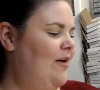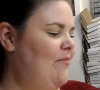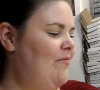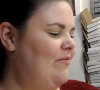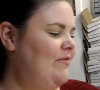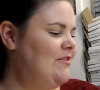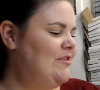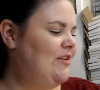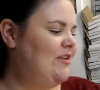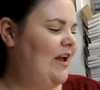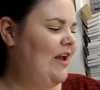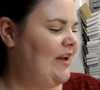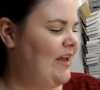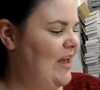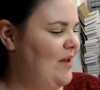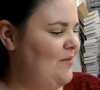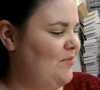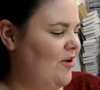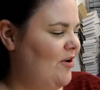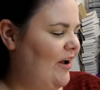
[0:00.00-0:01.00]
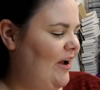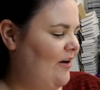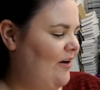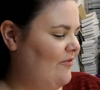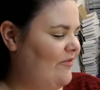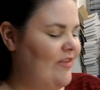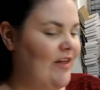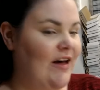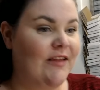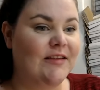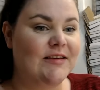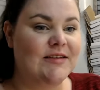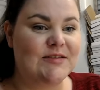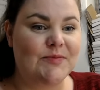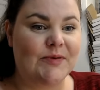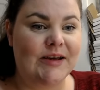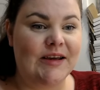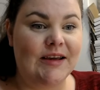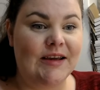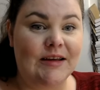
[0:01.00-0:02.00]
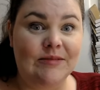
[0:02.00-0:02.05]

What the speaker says: yeah, keep an eye out for that this week.